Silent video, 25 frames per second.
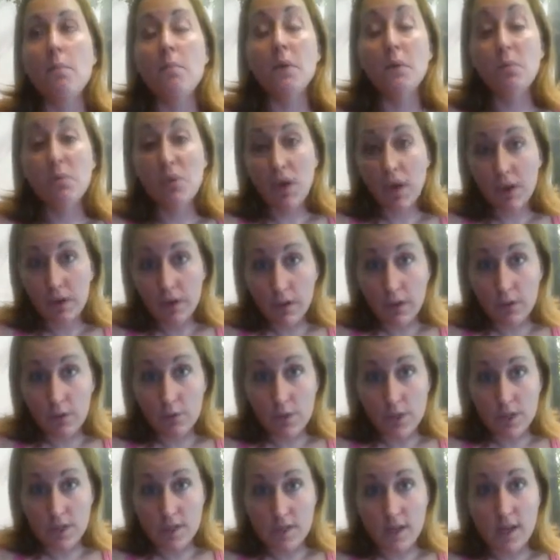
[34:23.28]
people are going to
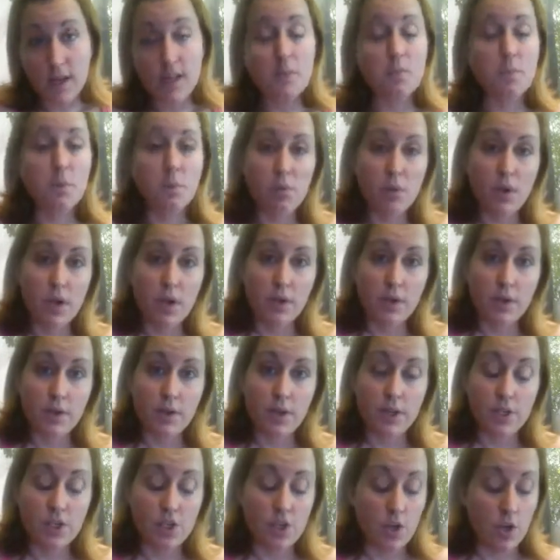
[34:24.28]
criticize, people are
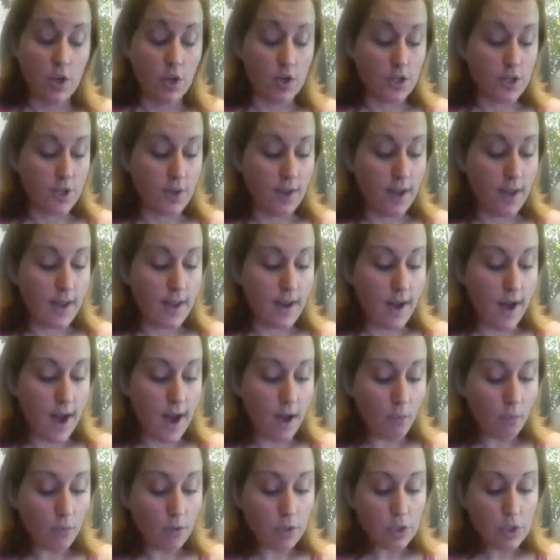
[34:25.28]
going to judge, and
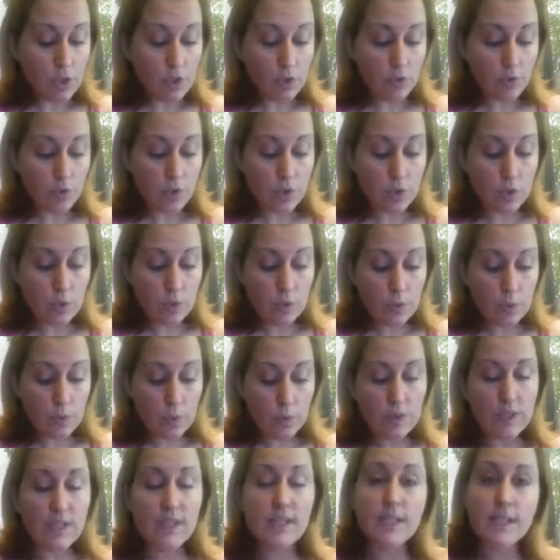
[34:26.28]
I want you
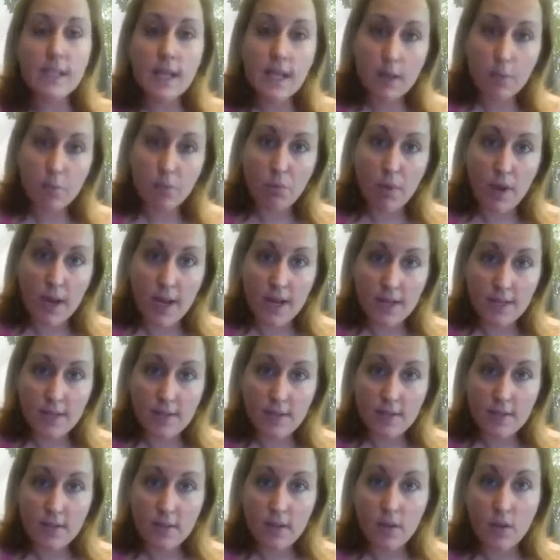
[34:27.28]
to
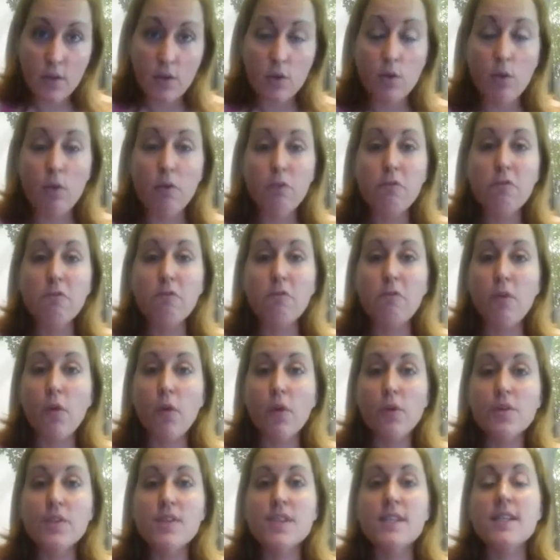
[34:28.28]
celebrate your
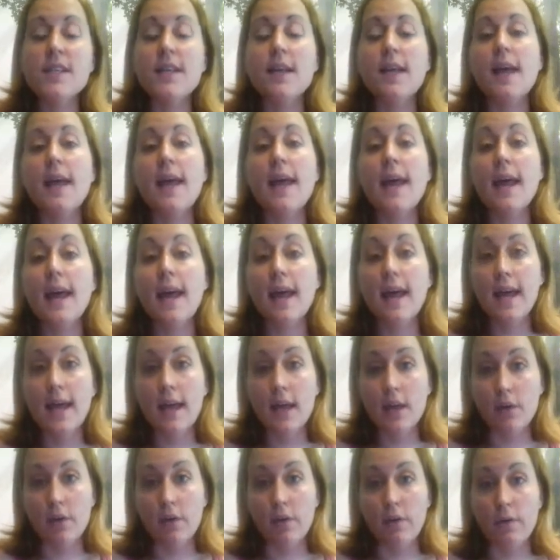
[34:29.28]
first
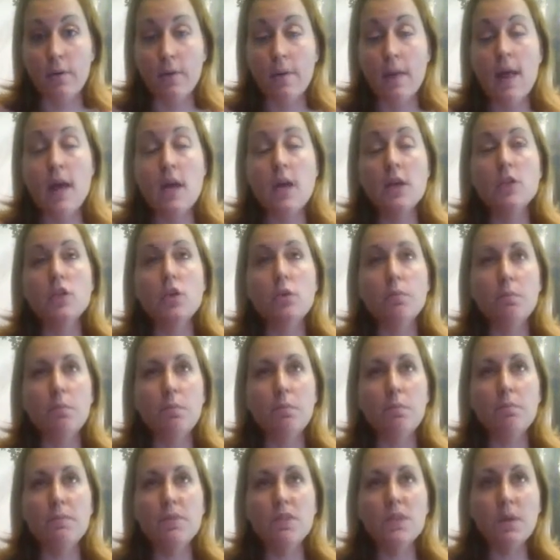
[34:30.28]
hater. So
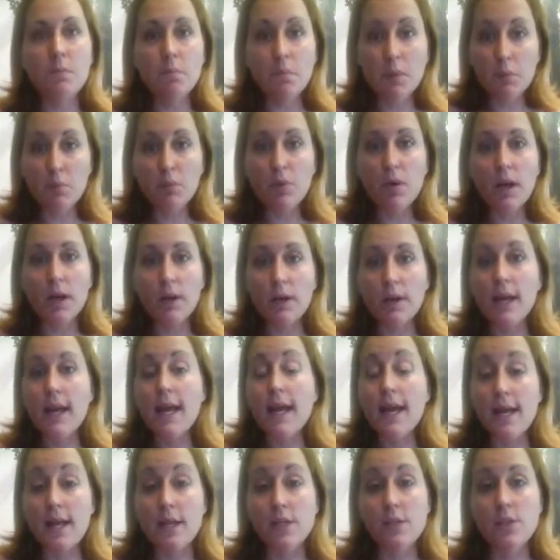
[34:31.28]
some people are going
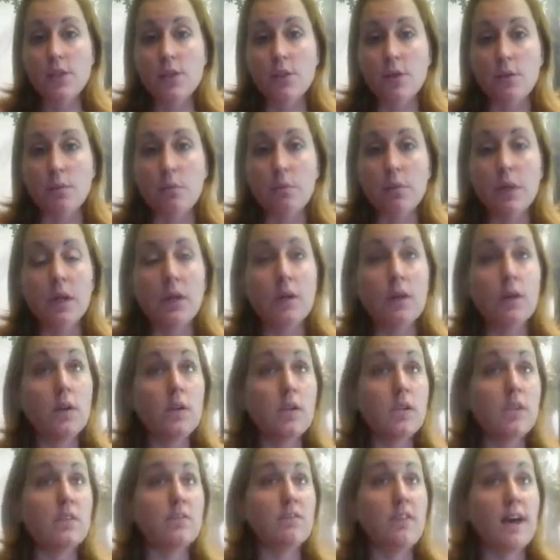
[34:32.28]
to hate you
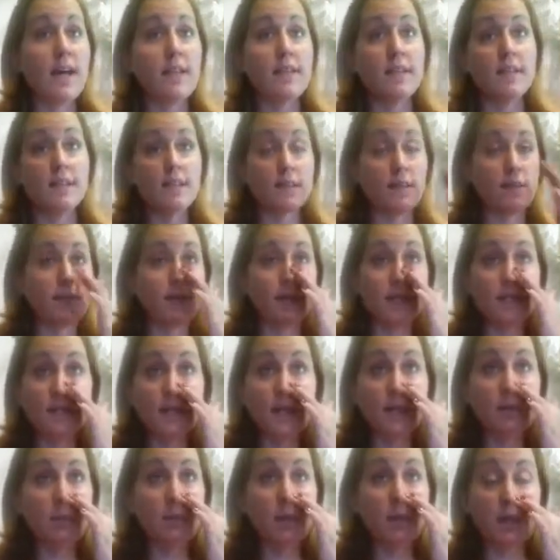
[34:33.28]
because that's
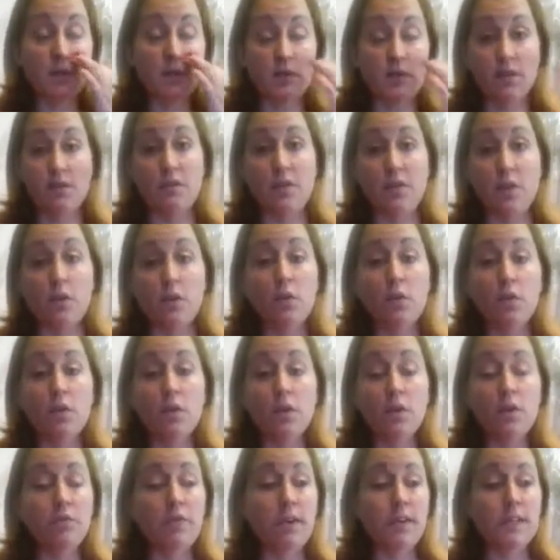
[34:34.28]
not because of you, you
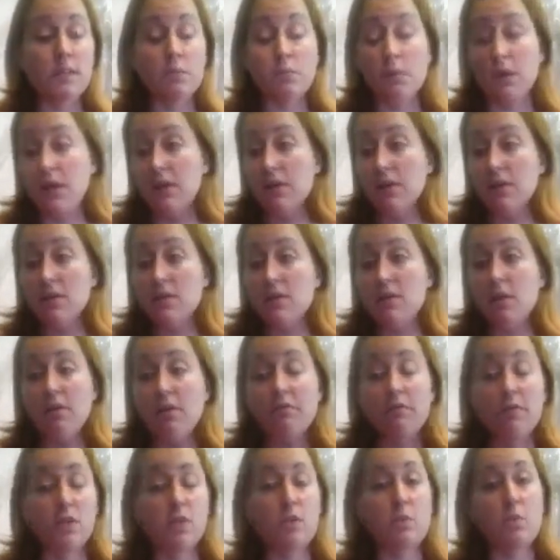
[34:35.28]
know, that's because
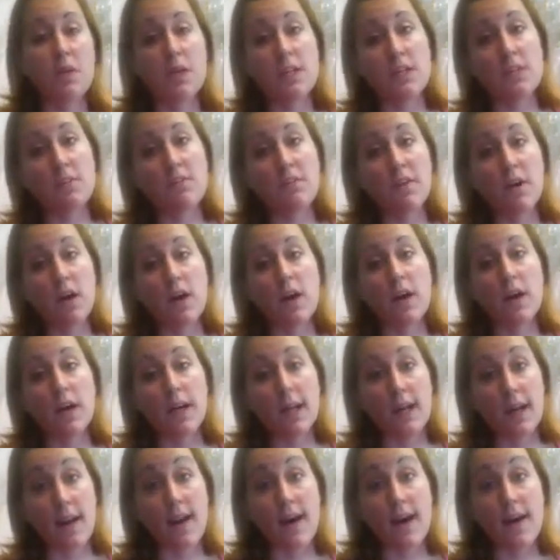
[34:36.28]
of the space they are
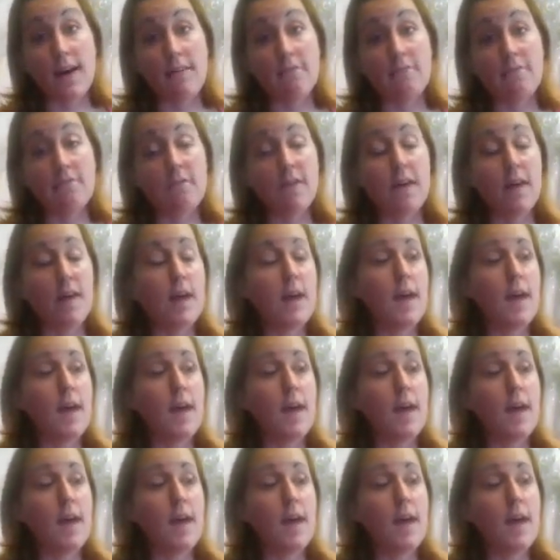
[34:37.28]
in life.